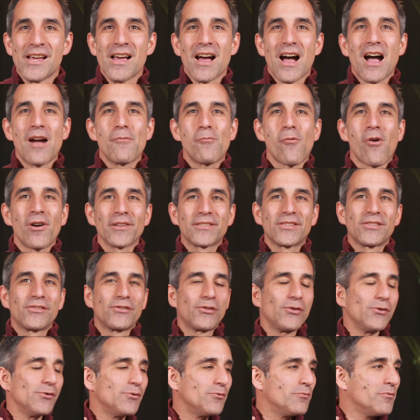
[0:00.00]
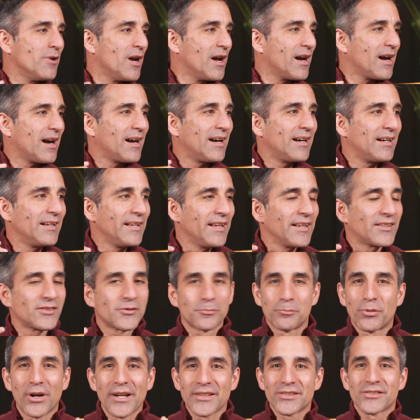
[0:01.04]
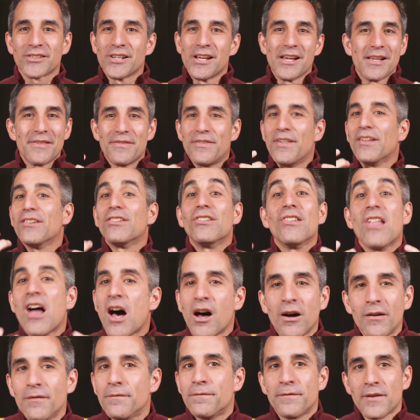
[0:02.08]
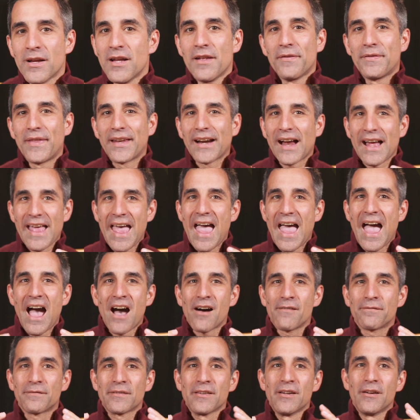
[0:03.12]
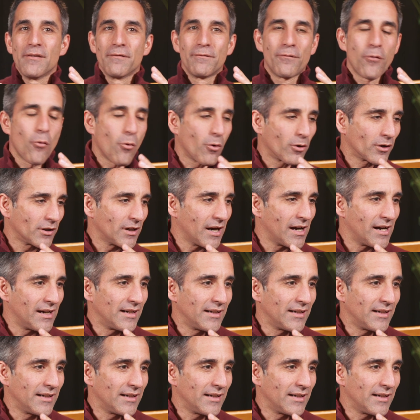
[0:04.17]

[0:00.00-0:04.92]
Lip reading: I want to express the love that I have for